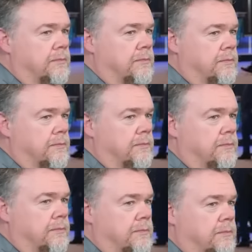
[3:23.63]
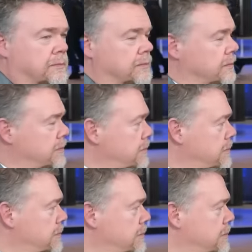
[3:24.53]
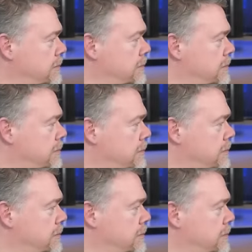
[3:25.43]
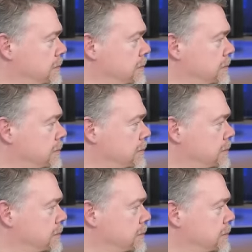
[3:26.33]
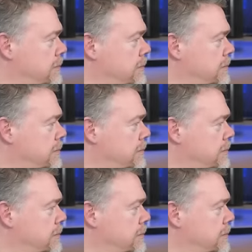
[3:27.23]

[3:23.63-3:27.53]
The person shown says nothing.